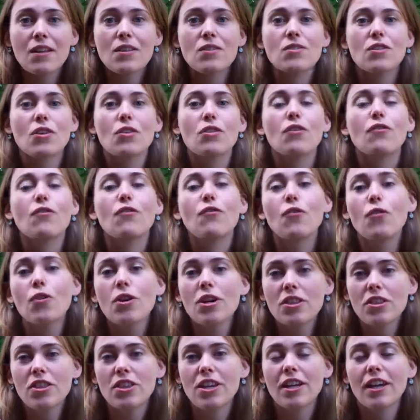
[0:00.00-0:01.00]
So the
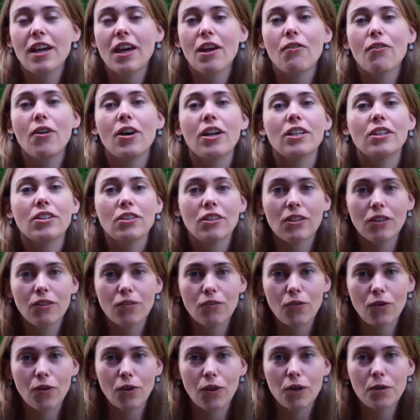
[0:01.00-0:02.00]
4th thing I want you to look
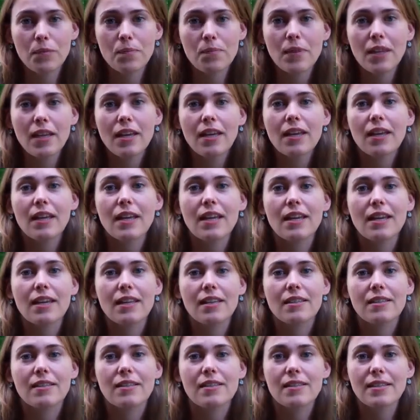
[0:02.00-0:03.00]
for
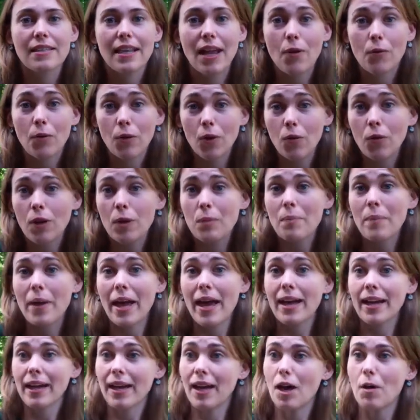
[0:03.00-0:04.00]
is, now we're going
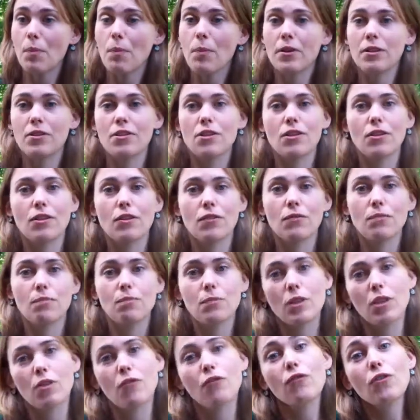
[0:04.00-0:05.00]
back up into the
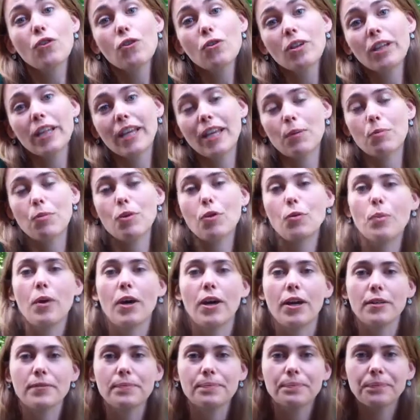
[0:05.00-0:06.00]
food label
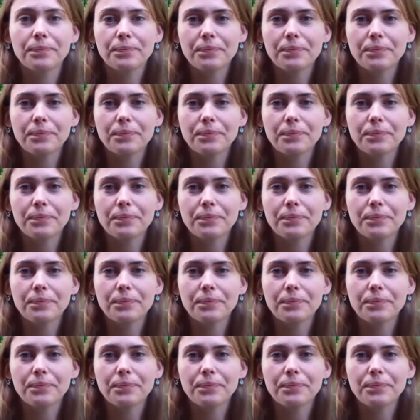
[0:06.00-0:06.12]
part,